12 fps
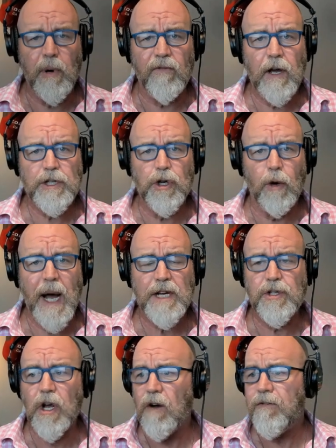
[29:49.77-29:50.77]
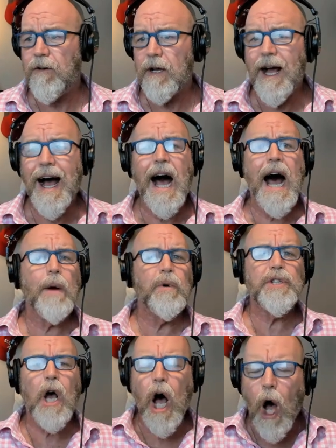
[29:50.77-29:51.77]
professional myself, I
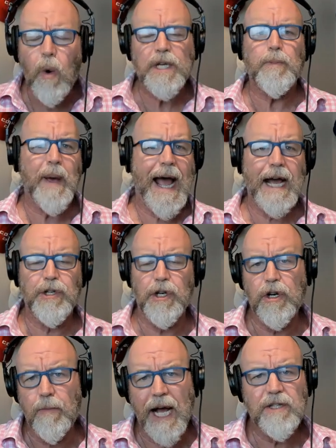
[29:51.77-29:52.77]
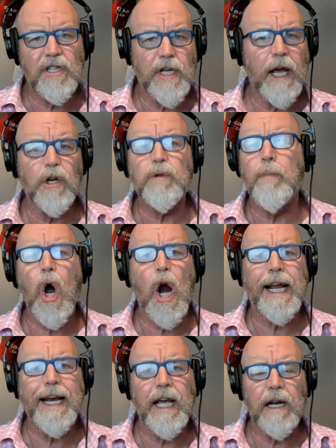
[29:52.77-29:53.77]
was always passionate about sales,
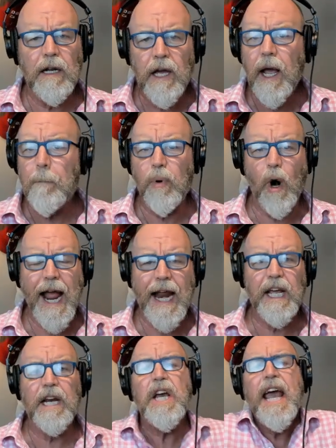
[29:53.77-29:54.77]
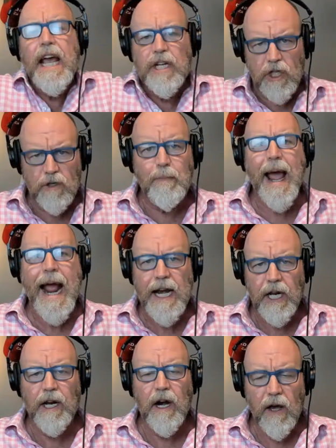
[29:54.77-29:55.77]
marketing, branding,
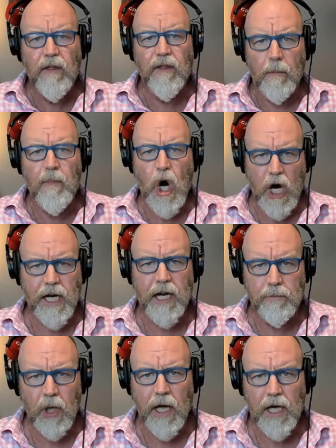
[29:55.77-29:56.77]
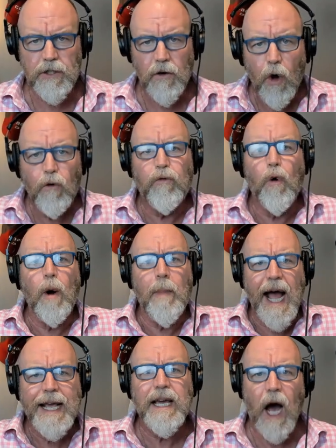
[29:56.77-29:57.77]
expanding the marketplace
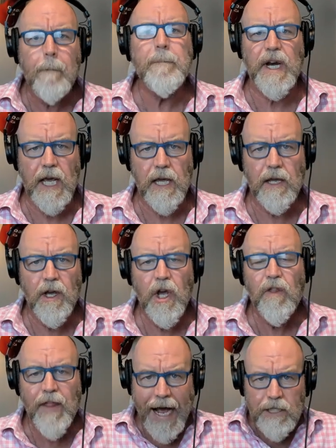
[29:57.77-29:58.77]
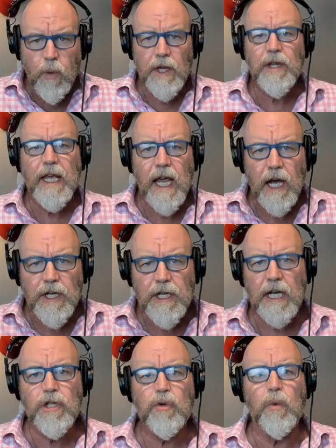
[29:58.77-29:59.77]
for my company. That's what the
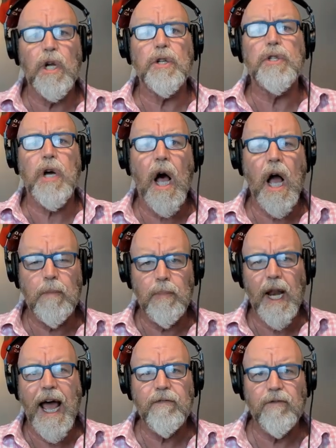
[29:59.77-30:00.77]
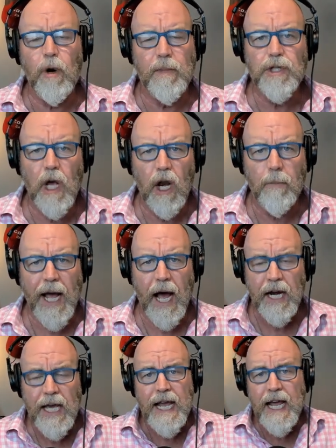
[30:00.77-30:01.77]
Industrial Talk platform is all
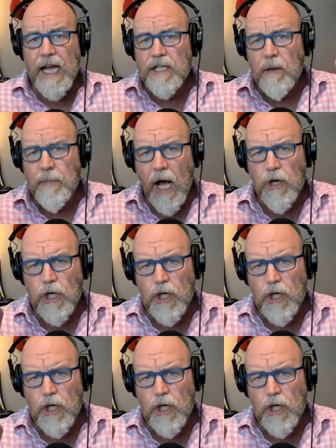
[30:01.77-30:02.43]
about. It's about